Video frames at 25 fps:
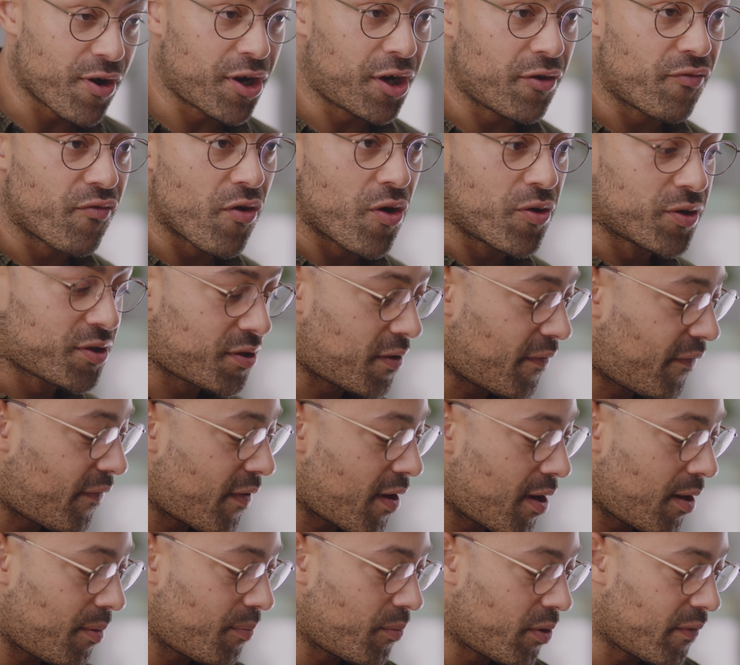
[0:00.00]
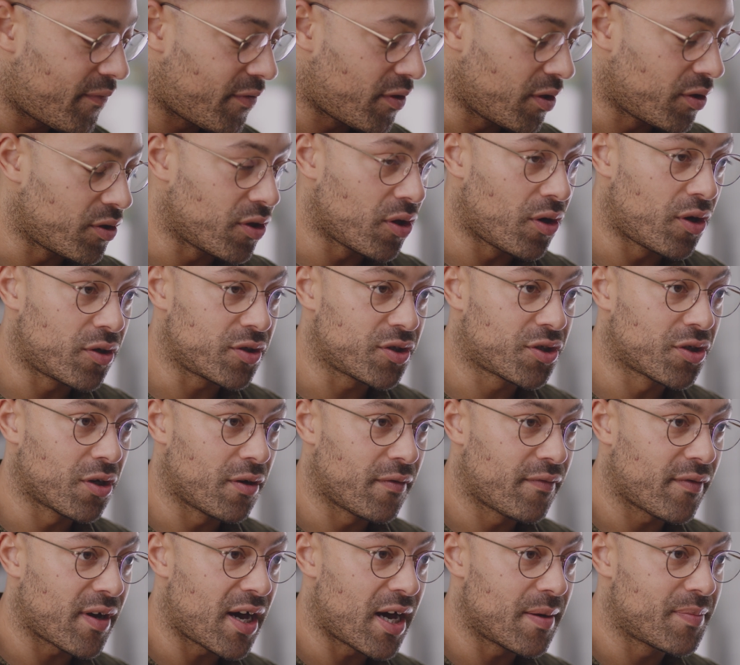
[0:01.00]
really rose to fame with the launch
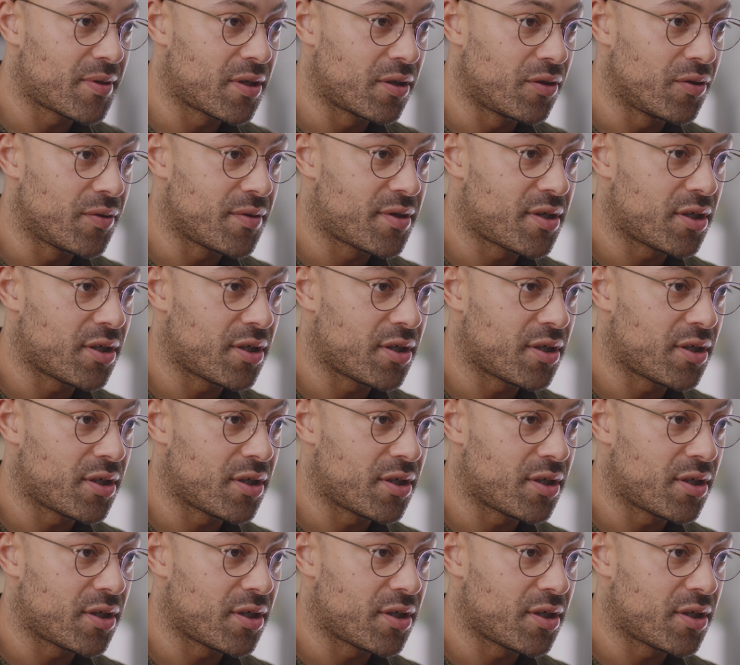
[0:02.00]
of Absolut